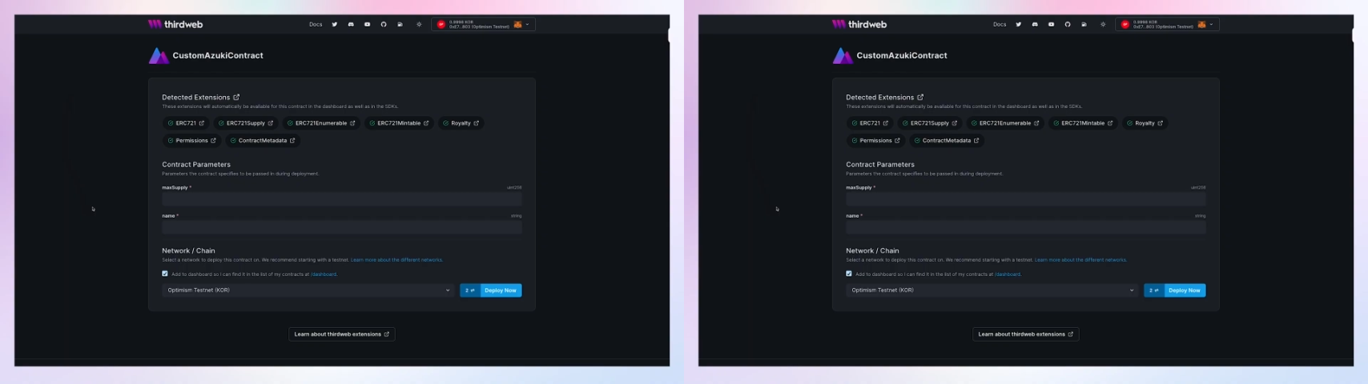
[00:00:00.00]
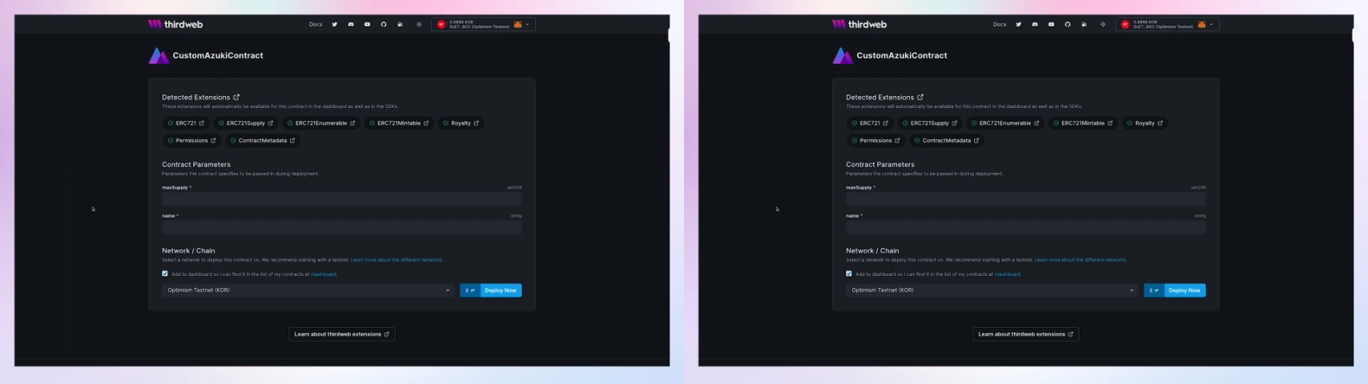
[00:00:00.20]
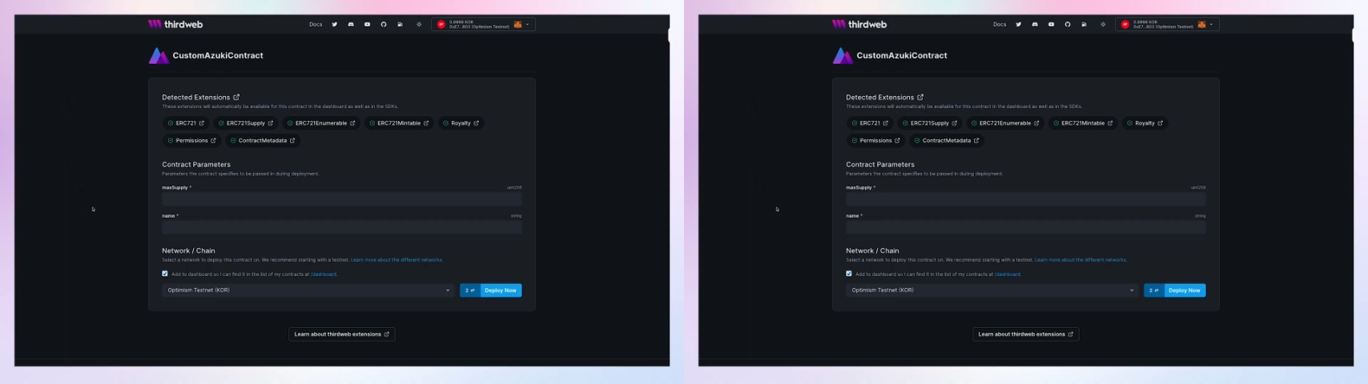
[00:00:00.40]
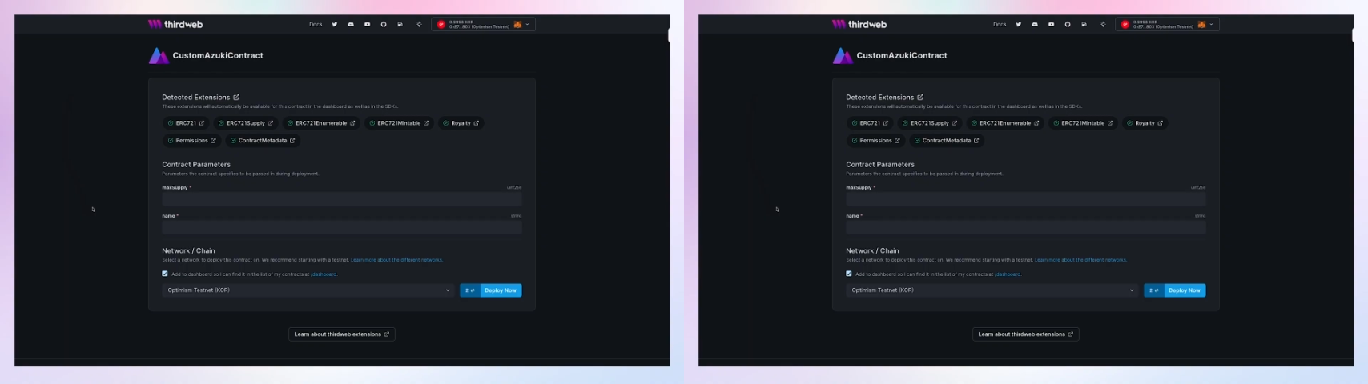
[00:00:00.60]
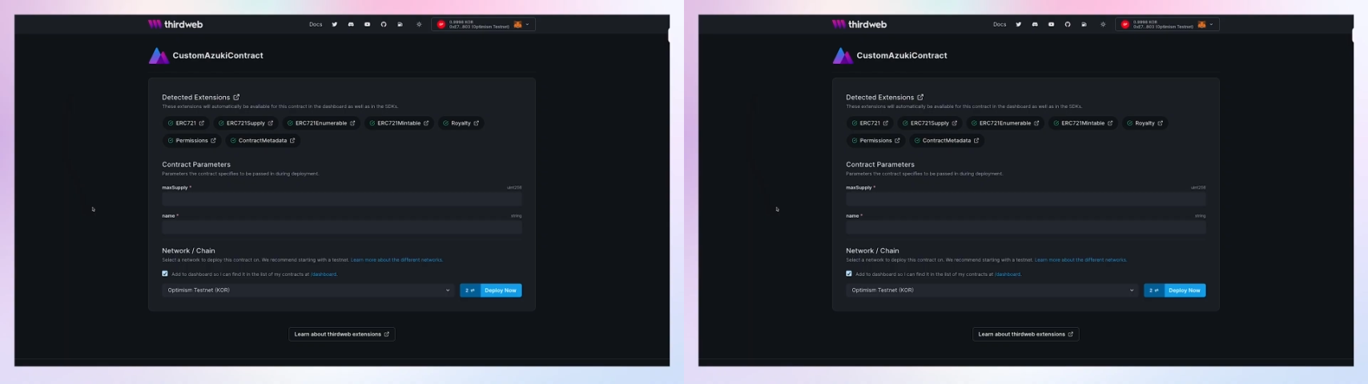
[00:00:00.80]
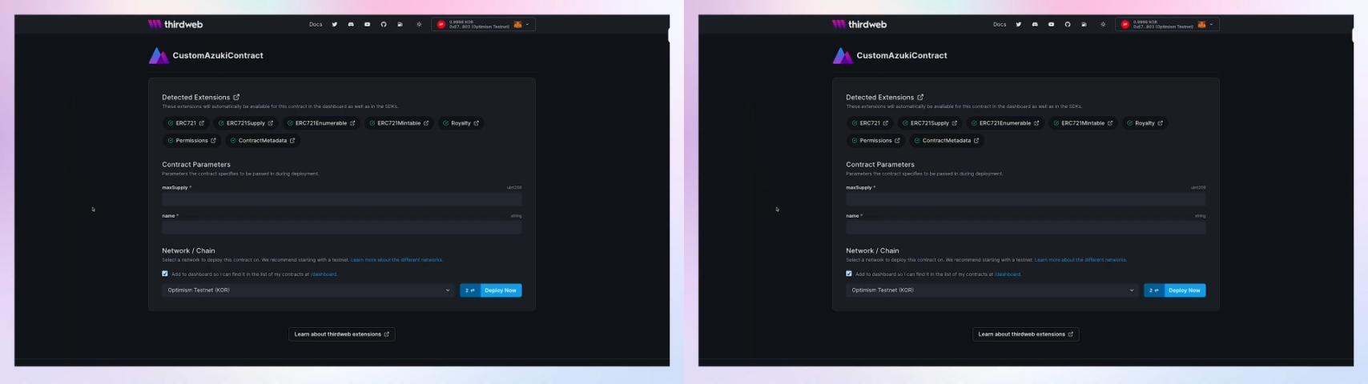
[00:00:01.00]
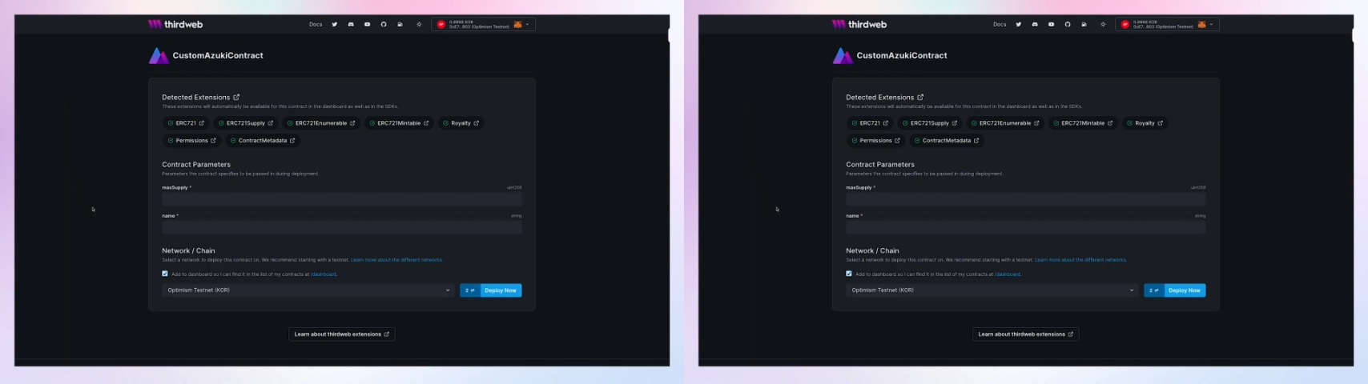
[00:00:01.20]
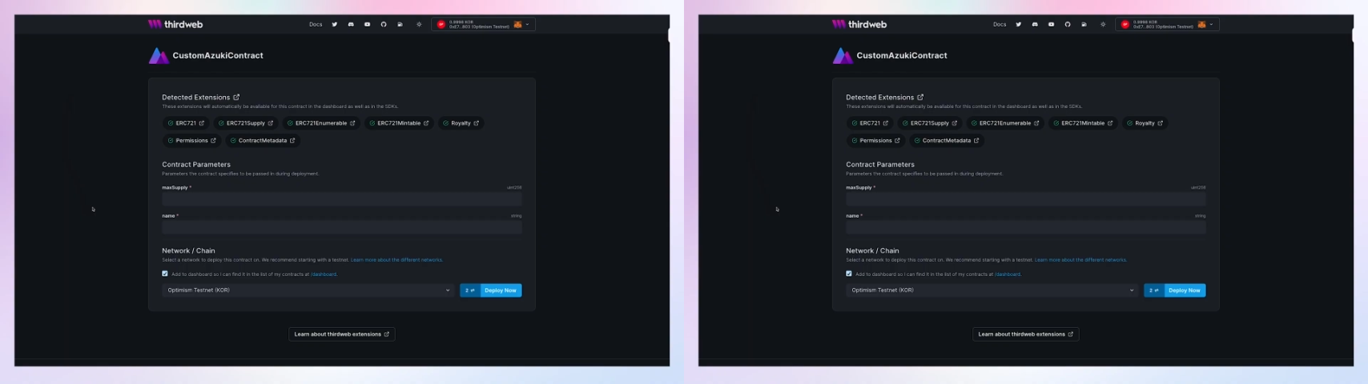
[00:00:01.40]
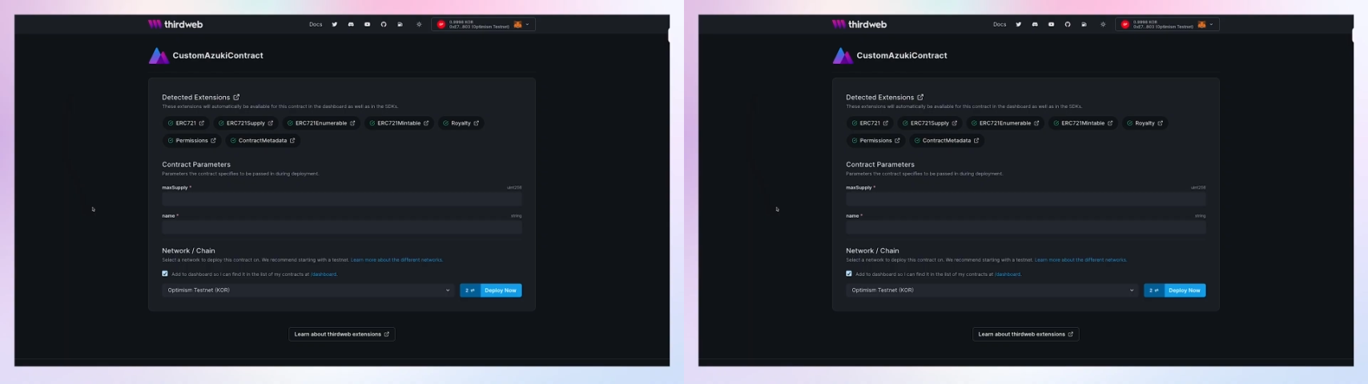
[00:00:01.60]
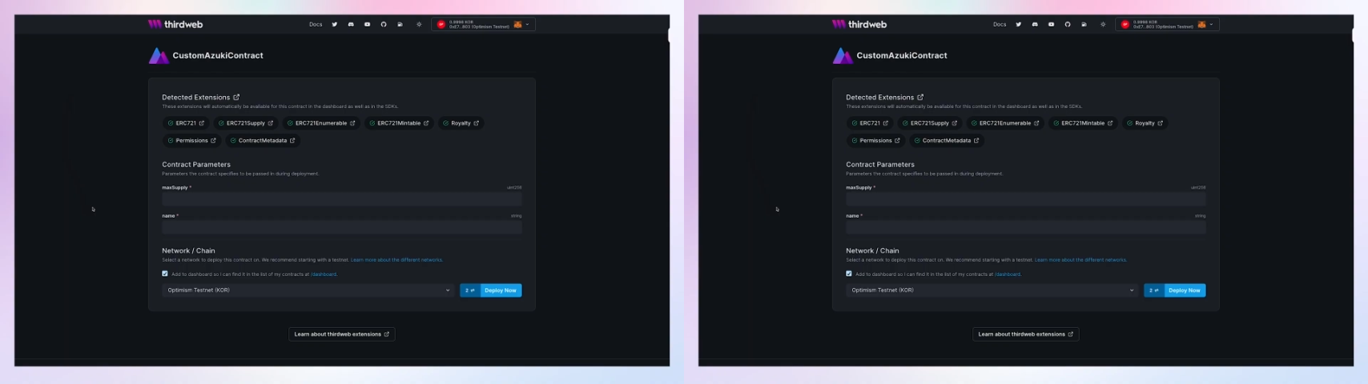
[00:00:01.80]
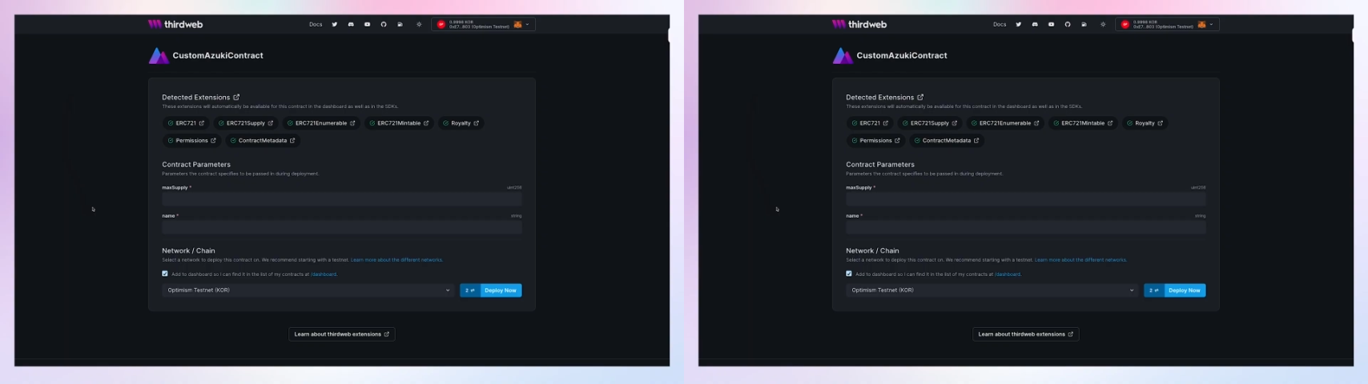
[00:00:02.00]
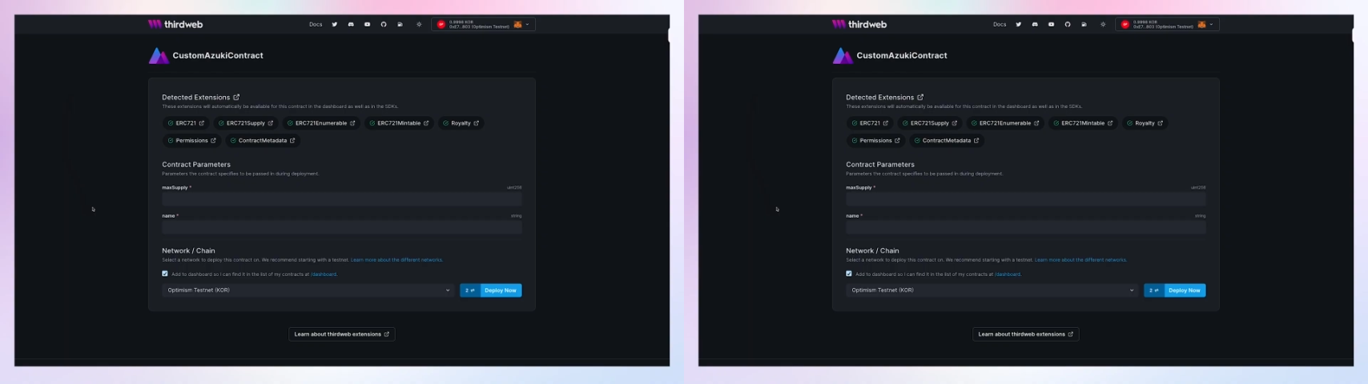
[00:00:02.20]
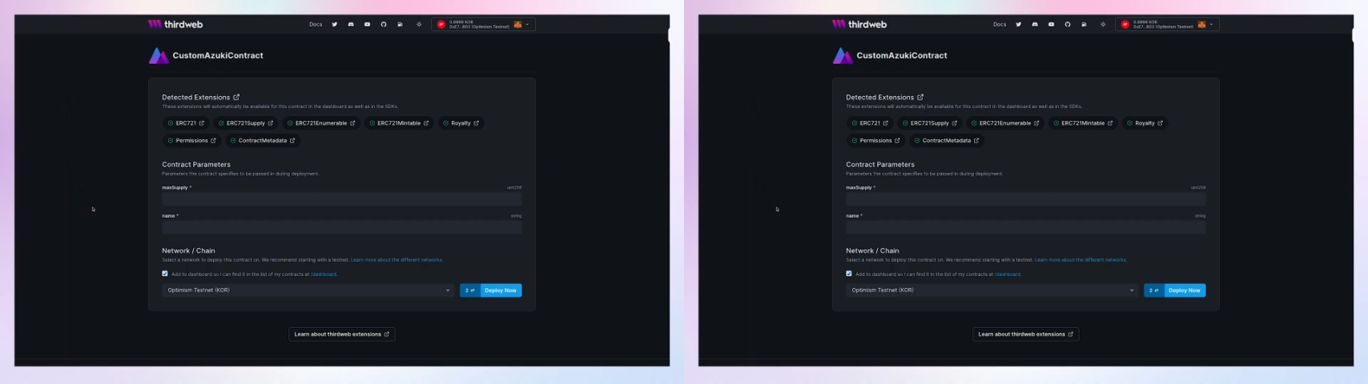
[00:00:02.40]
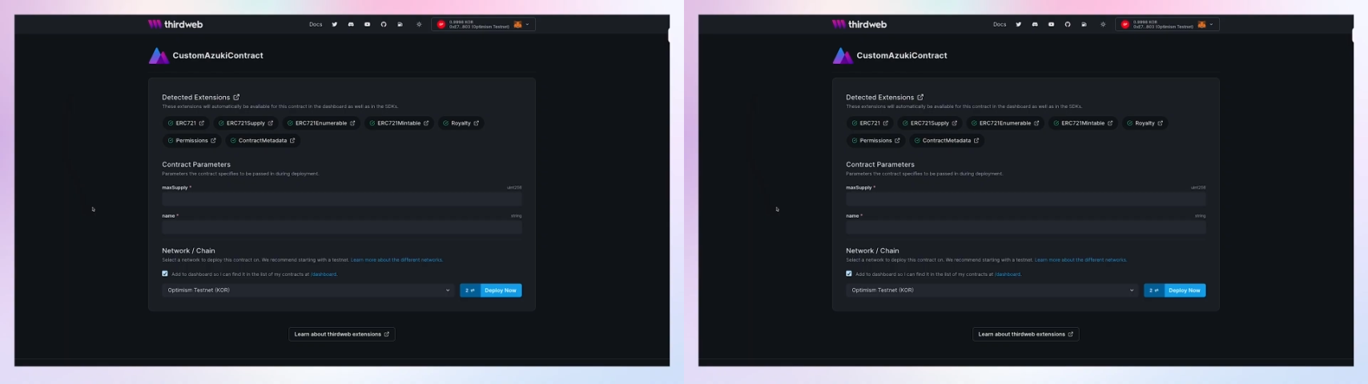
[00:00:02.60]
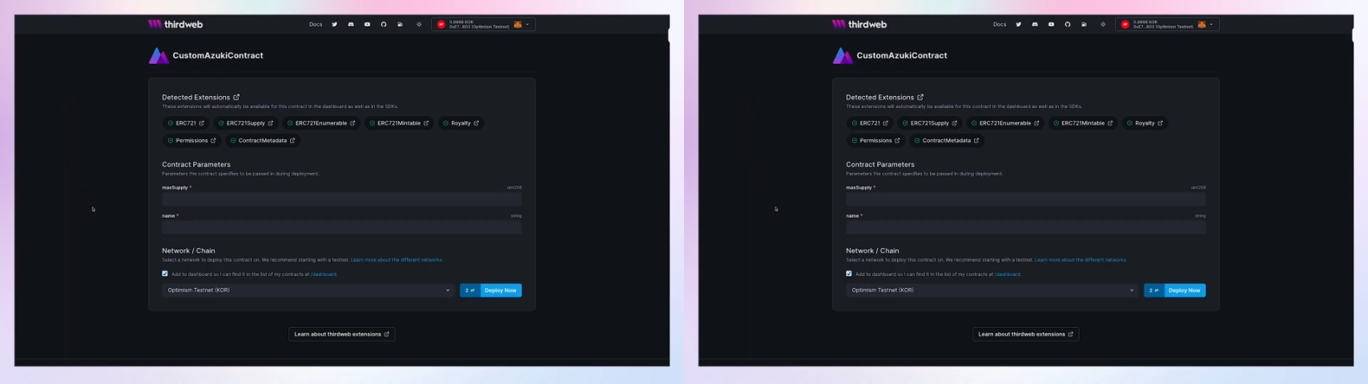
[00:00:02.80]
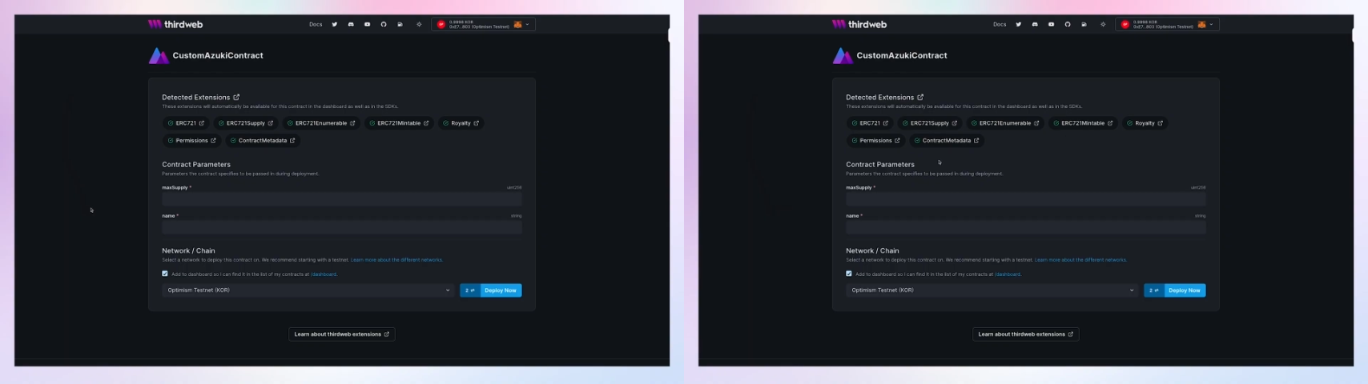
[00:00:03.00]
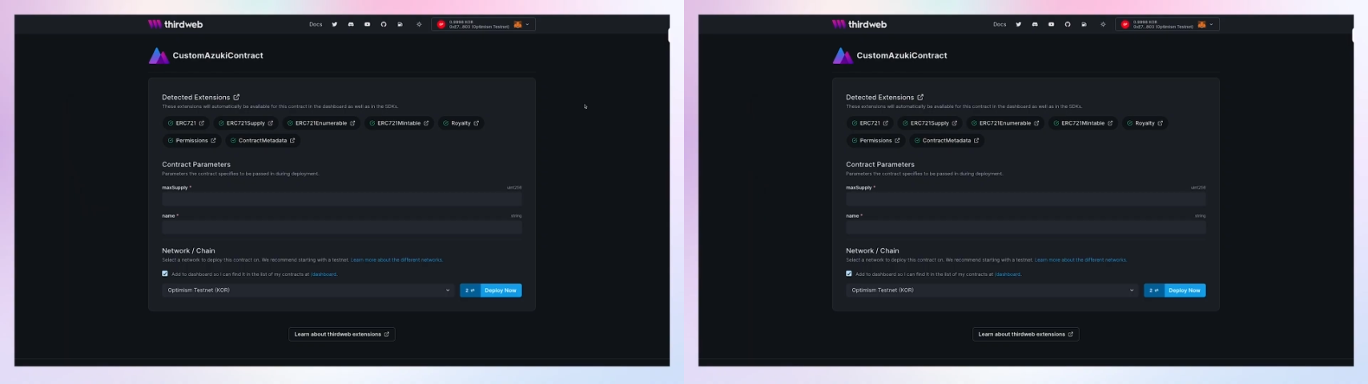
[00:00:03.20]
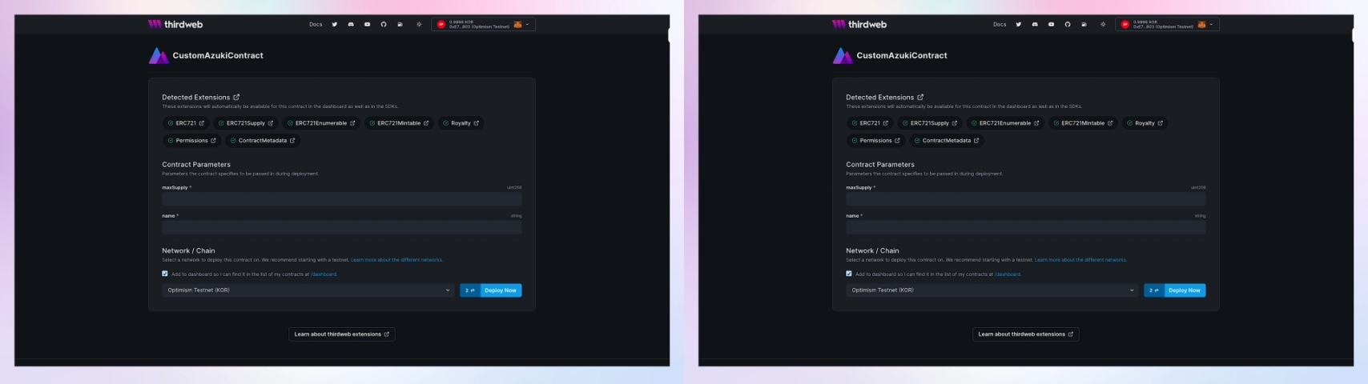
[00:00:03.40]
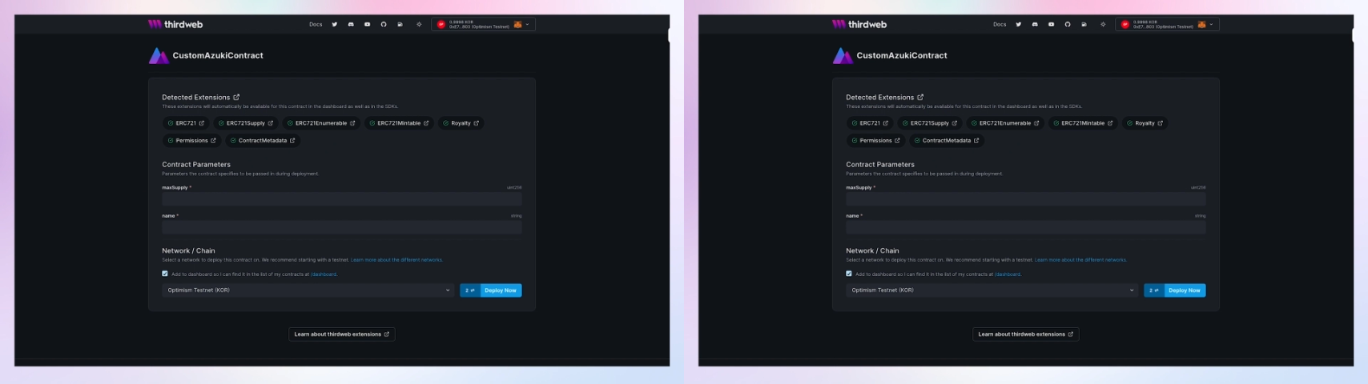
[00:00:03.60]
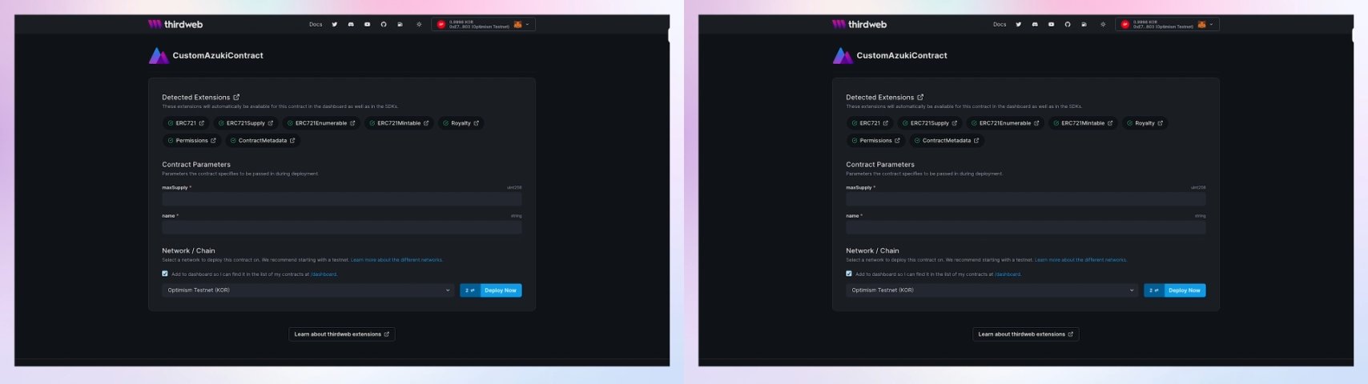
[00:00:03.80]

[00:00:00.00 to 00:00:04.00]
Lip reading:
Nobody's mouth can be seen.